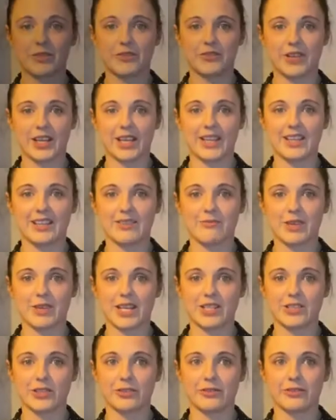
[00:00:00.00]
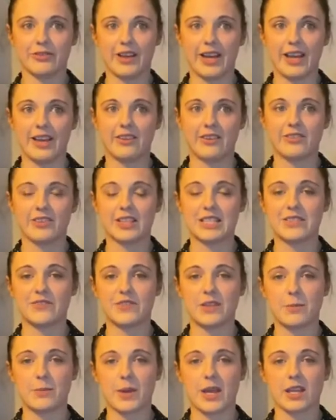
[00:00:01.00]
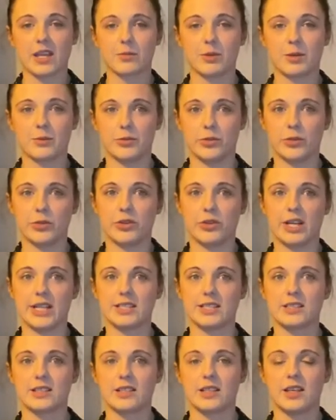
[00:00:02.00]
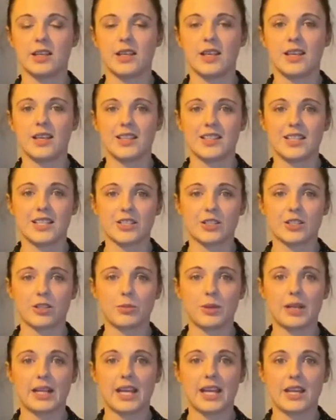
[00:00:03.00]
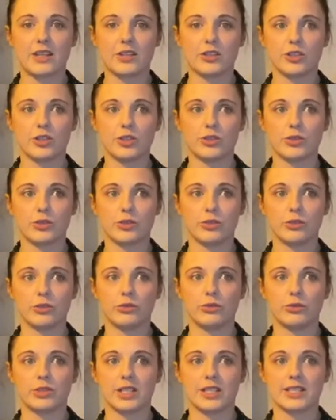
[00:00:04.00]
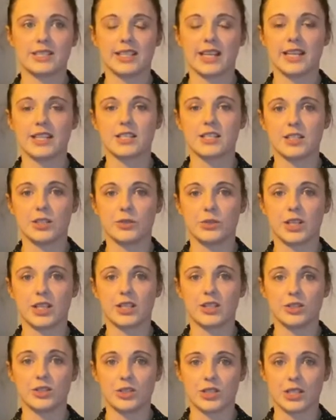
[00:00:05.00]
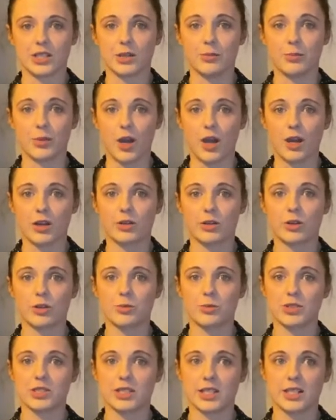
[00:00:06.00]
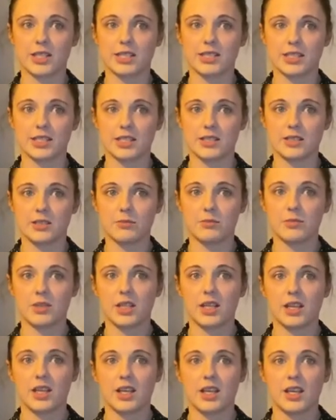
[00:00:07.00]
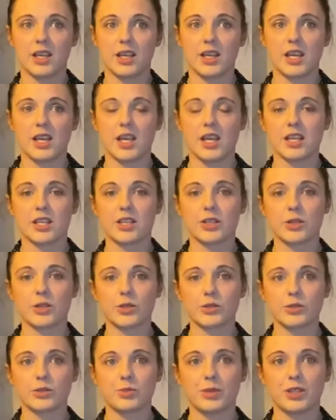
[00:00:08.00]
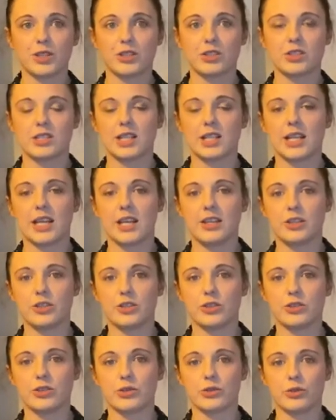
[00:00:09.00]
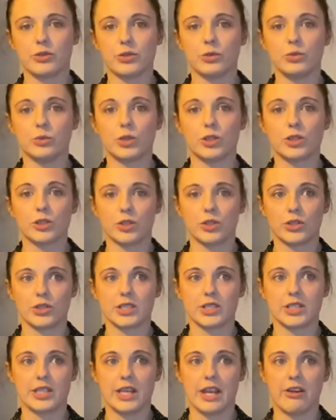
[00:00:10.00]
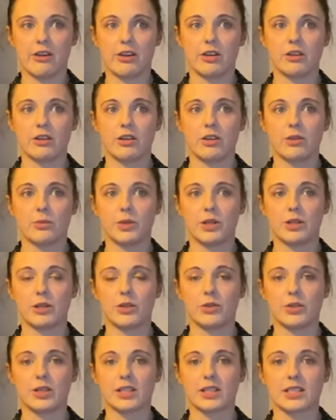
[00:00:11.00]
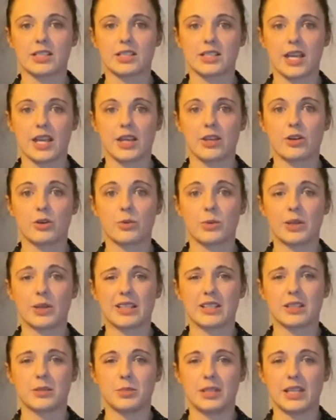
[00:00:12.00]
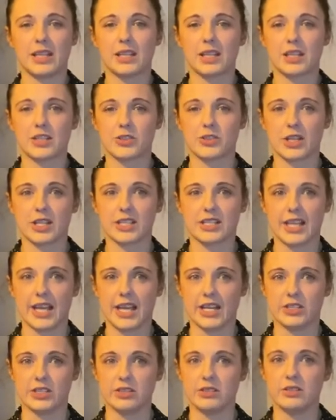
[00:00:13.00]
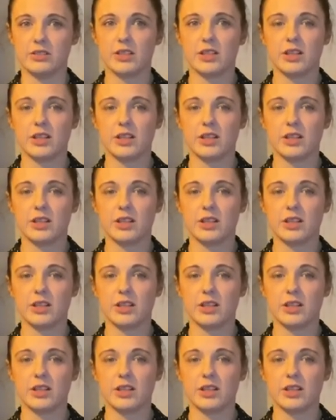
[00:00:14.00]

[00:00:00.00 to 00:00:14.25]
3 in my top 5 is feedback about progress. This could be letting the user know that a site is loading using a bar or a percentage system. It could also be used to let the user know what caused an error when loading the site or when completing a transaction.